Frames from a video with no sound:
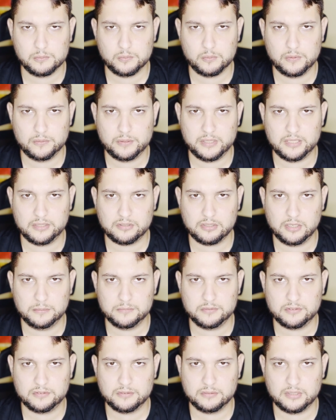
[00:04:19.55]
when it
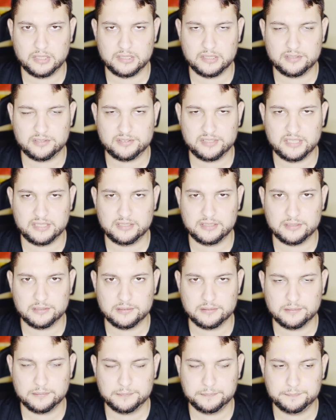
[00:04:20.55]
comes to
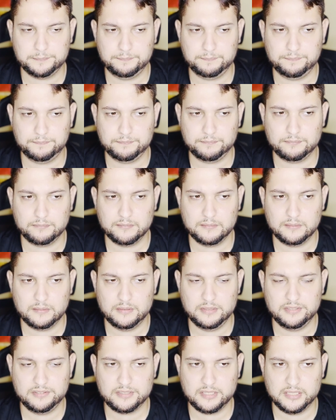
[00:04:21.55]
understanding
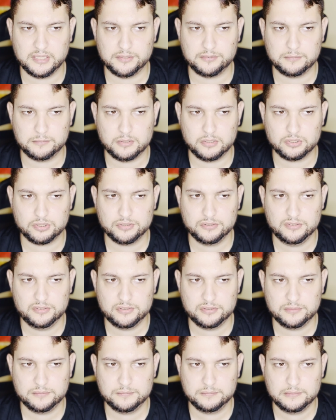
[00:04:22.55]
these kind of emotions,